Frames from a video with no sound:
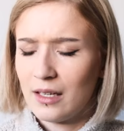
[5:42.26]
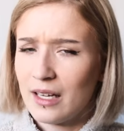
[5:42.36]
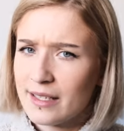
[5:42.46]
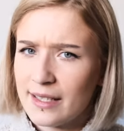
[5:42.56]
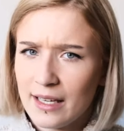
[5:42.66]
The
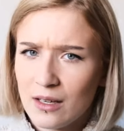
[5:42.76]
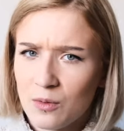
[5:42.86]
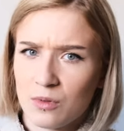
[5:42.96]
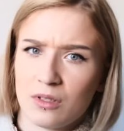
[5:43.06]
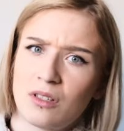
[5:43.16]
last thing
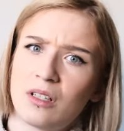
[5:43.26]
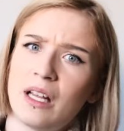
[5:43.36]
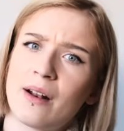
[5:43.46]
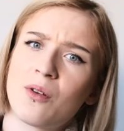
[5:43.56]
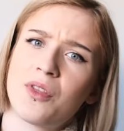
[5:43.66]
was that
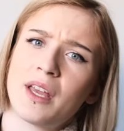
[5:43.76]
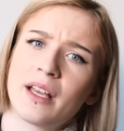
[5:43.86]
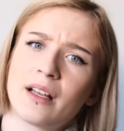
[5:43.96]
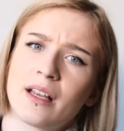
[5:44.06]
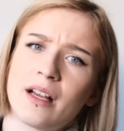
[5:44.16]
little
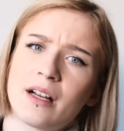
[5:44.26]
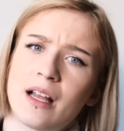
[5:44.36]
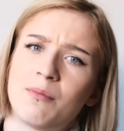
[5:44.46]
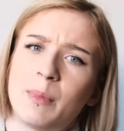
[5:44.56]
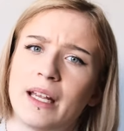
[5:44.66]
thing here
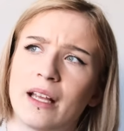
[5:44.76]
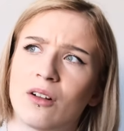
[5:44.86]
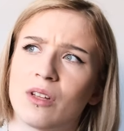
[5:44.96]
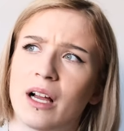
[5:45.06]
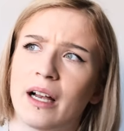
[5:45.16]
happening
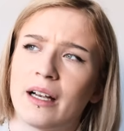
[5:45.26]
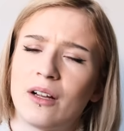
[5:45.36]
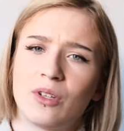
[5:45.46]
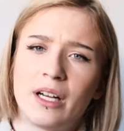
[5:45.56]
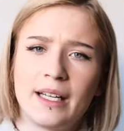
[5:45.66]
on her
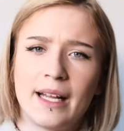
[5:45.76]
on her